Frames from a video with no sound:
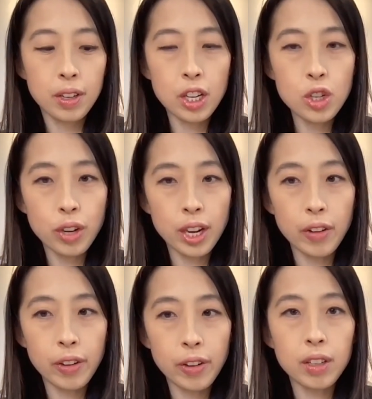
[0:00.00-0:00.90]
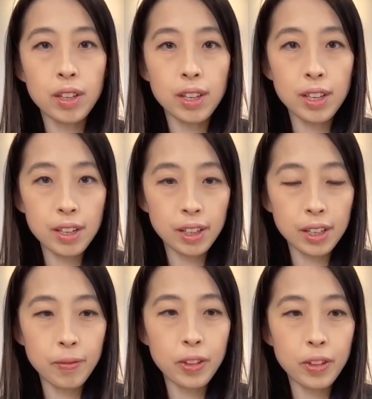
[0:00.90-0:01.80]
injury area to heal
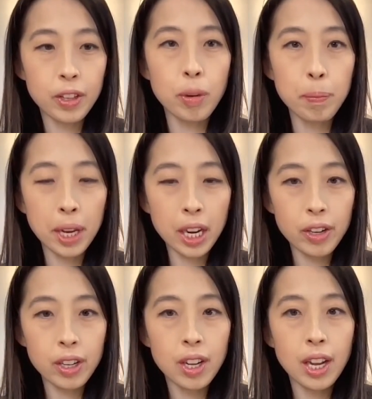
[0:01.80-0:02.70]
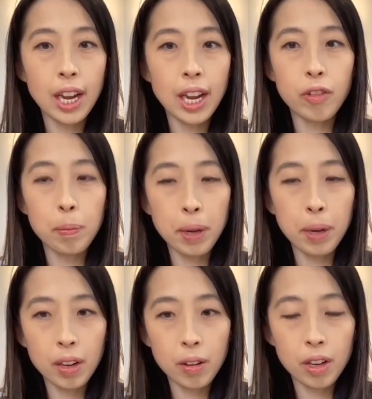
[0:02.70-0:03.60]
it, to repair it, and to
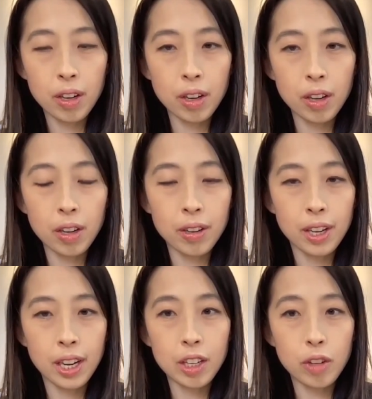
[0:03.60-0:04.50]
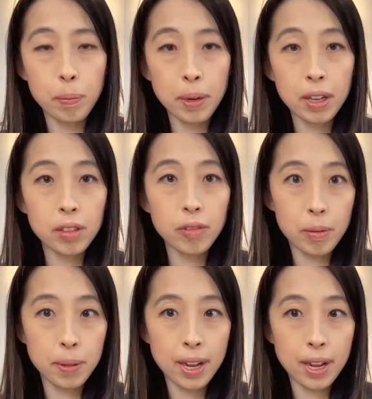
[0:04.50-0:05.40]
repel the
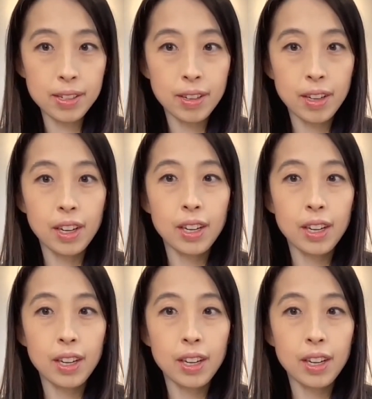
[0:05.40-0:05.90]
fibroblasts.